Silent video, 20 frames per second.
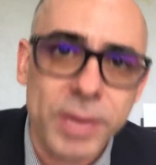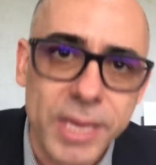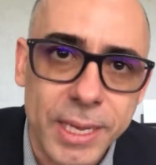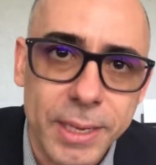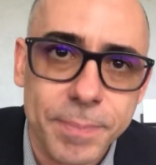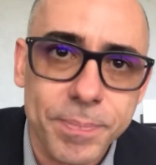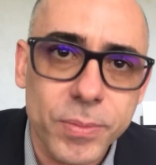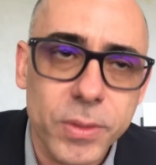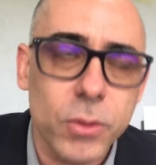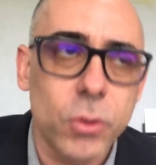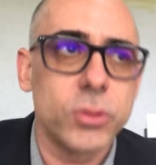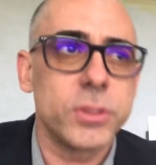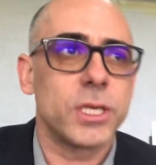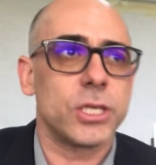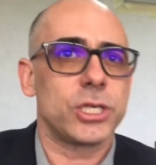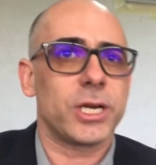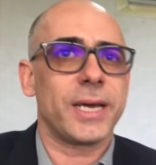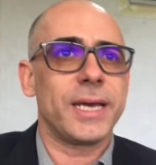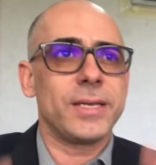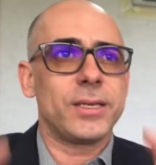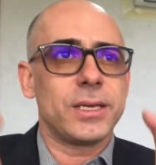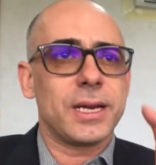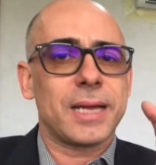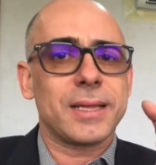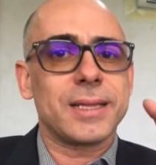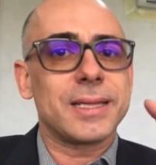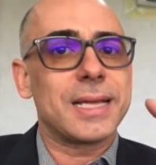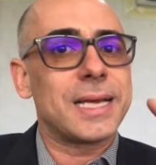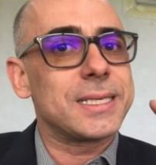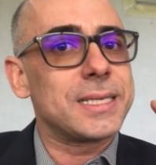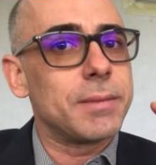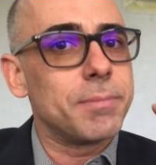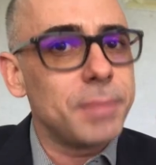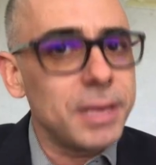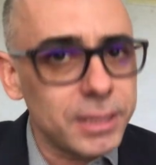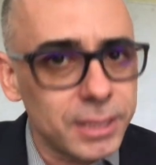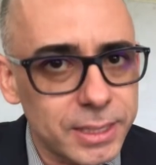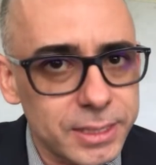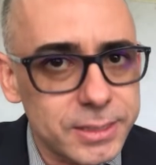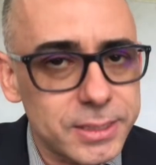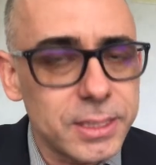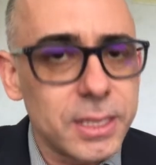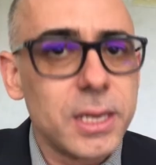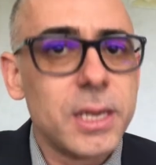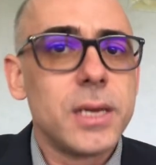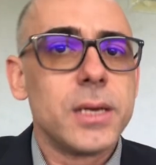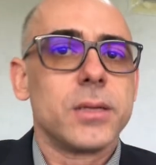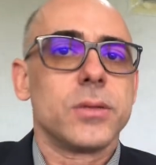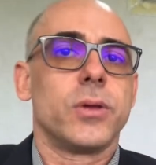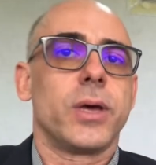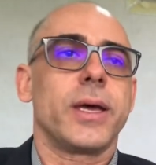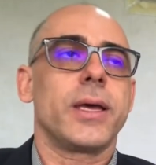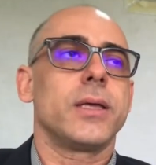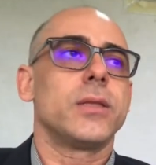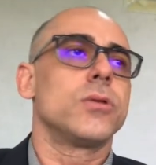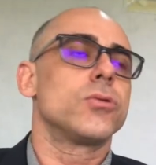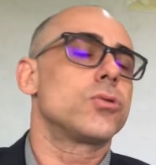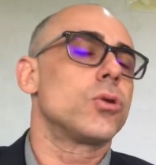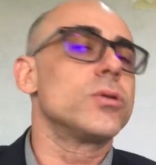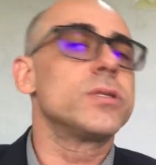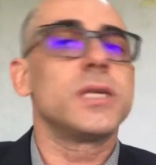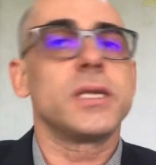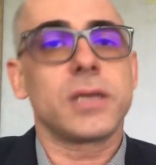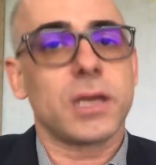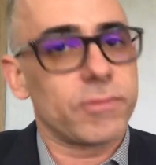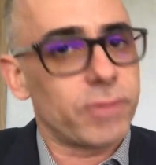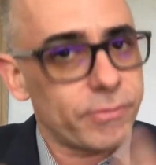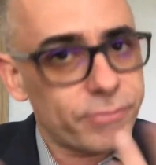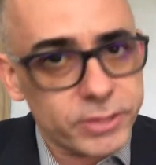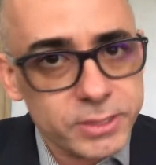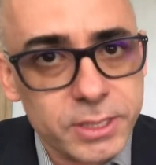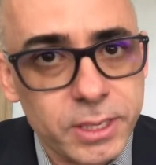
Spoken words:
I'm not saying he'll do it, but it is one of the treatments.